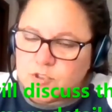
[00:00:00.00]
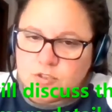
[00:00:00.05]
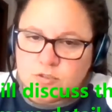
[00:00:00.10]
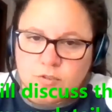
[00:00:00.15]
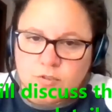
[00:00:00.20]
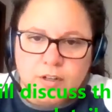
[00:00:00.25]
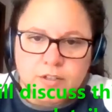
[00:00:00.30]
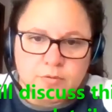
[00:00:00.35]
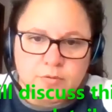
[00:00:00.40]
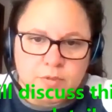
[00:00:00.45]

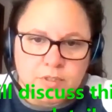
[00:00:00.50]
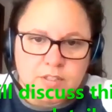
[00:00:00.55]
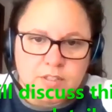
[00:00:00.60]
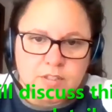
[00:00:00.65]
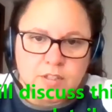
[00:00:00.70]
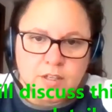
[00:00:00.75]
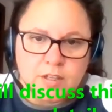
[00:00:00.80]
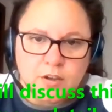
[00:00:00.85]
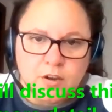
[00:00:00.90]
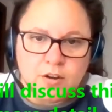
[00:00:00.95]

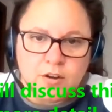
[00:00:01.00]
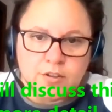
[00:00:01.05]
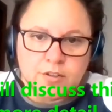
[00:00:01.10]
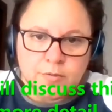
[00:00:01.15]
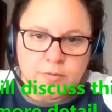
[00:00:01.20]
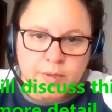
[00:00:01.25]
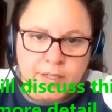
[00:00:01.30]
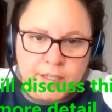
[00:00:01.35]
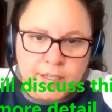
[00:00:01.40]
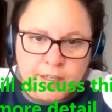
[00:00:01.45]
strenuously
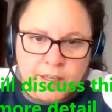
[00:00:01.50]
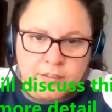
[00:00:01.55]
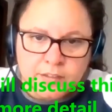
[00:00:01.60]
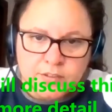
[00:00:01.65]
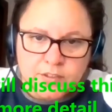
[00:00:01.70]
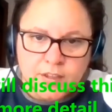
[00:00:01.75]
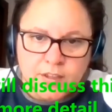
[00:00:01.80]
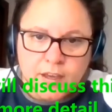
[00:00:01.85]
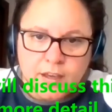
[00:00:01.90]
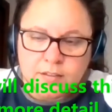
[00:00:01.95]
arguing
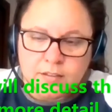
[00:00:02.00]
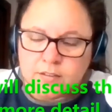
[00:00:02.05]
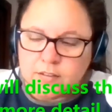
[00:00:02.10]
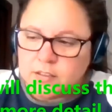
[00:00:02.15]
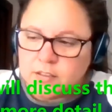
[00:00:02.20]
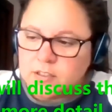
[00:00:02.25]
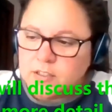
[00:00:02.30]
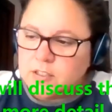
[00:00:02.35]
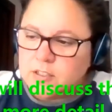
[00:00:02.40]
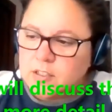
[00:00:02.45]
against that.